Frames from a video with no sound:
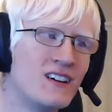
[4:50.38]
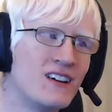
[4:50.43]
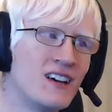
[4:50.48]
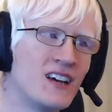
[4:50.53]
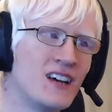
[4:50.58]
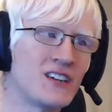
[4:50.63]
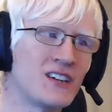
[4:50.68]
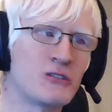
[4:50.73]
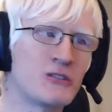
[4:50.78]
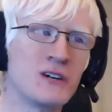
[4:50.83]

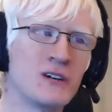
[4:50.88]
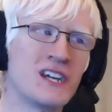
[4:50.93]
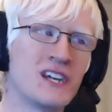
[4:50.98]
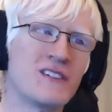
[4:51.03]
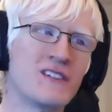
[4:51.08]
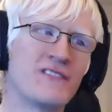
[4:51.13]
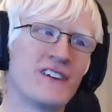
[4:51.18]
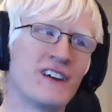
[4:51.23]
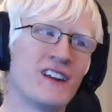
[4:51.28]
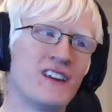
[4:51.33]
and Corey
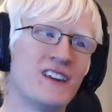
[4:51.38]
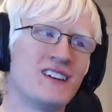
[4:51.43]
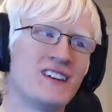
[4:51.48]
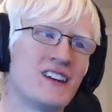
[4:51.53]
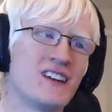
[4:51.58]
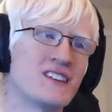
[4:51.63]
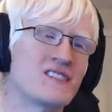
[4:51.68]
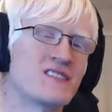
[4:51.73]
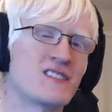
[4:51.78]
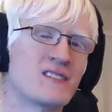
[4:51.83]
can fill in the
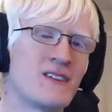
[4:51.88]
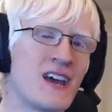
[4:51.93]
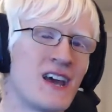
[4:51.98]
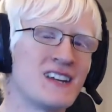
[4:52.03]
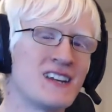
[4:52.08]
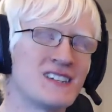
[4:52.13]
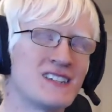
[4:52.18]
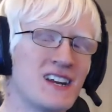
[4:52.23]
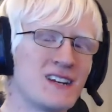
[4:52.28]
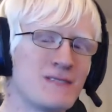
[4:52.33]
details from
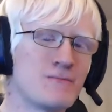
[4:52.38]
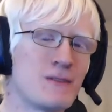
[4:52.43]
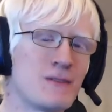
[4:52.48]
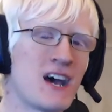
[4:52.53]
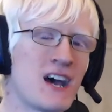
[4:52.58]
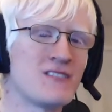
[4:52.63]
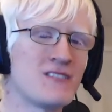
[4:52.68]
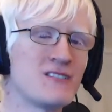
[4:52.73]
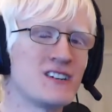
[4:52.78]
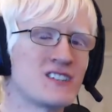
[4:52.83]
his end, but
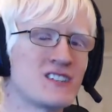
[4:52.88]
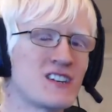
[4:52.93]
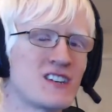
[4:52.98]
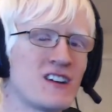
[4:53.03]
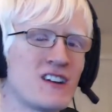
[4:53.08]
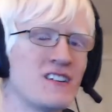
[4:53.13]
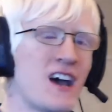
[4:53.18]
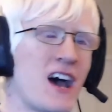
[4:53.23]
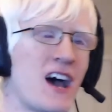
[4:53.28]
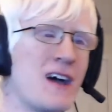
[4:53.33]
I reach
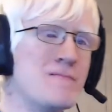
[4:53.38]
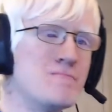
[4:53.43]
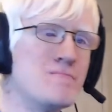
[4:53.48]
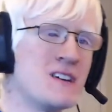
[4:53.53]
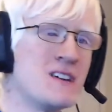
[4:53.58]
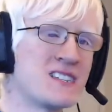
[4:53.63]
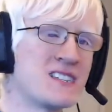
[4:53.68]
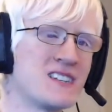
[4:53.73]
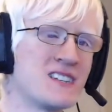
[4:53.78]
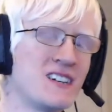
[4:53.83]
down, I
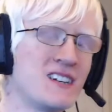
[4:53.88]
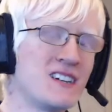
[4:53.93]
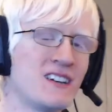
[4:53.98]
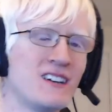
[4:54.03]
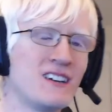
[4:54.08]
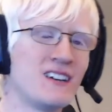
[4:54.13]
miss it,